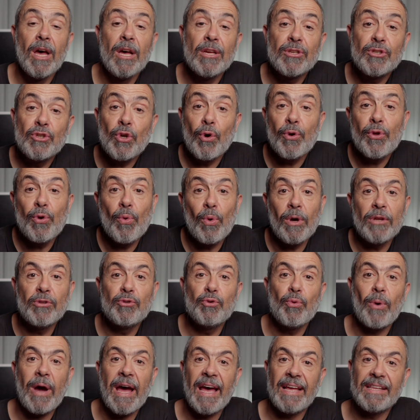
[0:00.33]
So you want
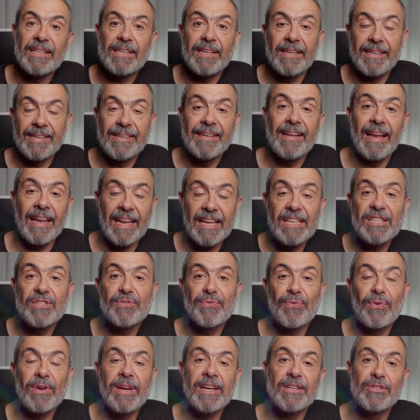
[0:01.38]
to add lens
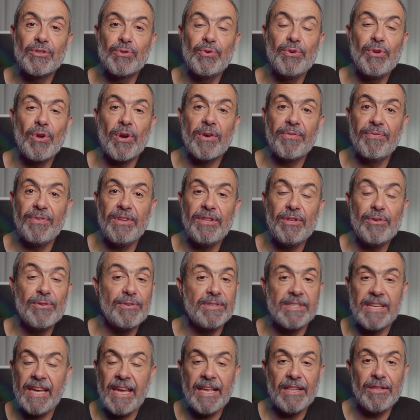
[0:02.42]
flares to your
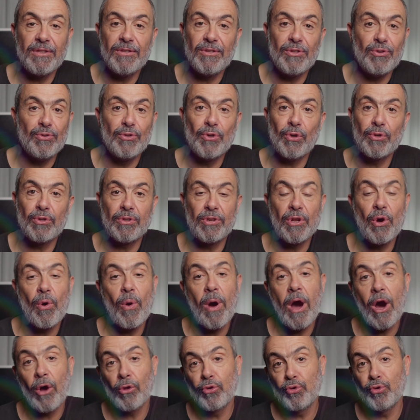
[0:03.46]
videos and you don't know
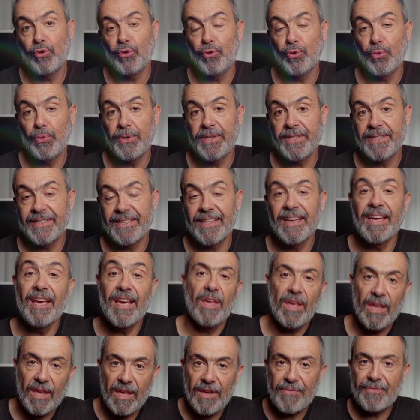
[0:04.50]
how to do it.
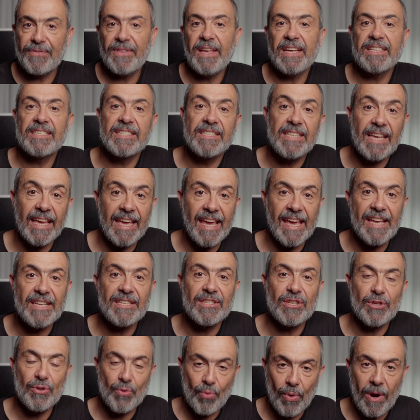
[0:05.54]
If that's the
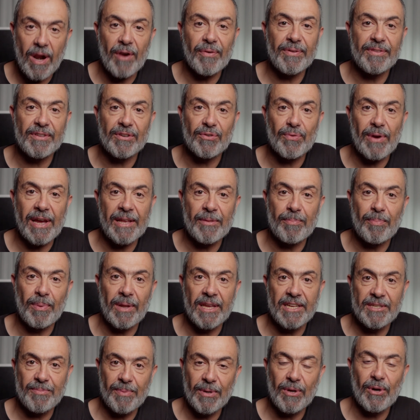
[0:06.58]
case, you are in the right
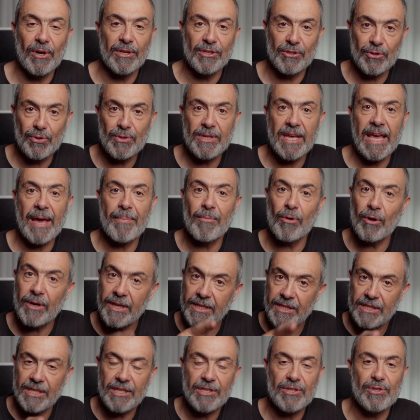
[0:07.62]
place because today I'm gonna
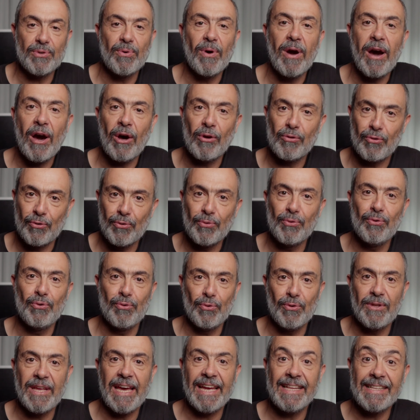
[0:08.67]
teach you how to do
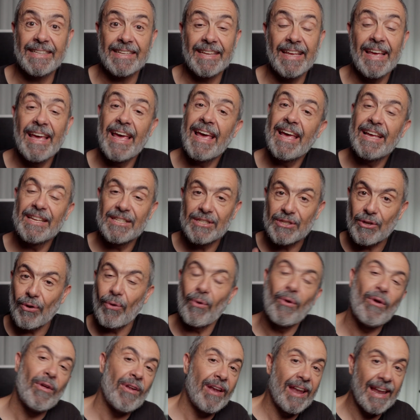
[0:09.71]
that.
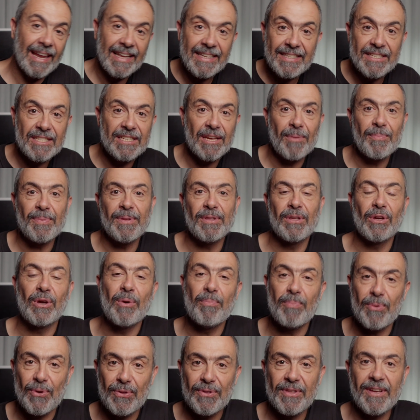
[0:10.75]
So let's jump in the
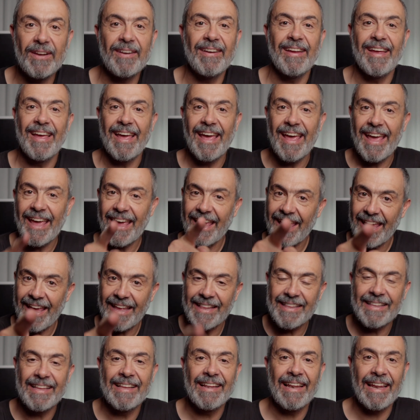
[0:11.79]
computer
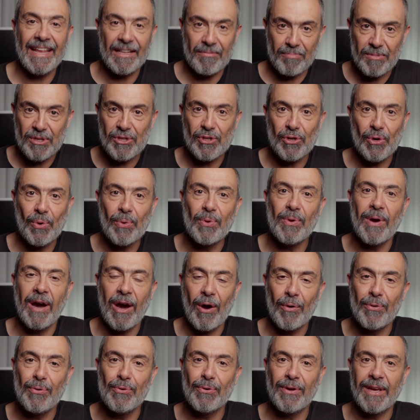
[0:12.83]
and let me show you
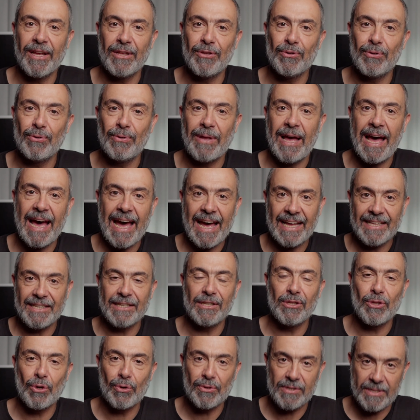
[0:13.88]
how you can add
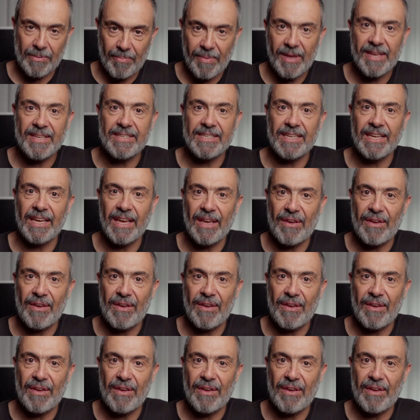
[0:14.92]
those amazing